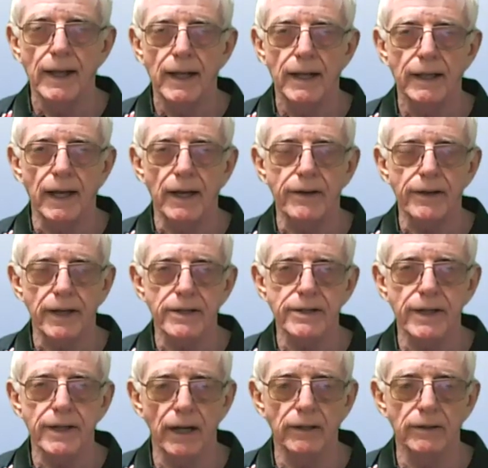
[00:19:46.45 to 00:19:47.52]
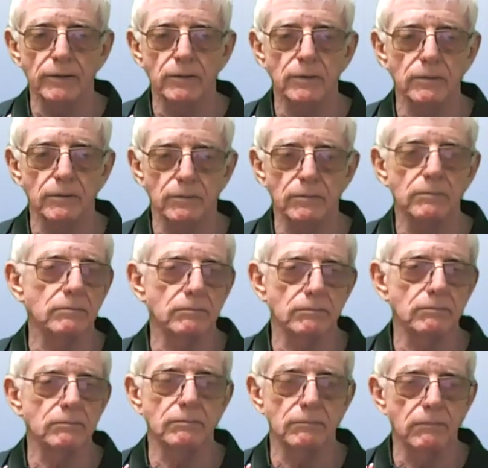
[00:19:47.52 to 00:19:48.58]
get things done
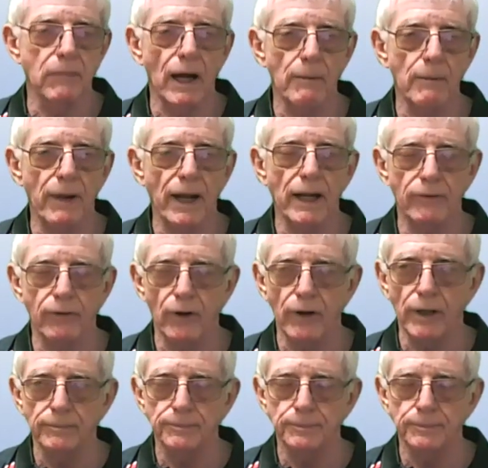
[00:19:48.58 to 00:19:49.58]
by paying for them.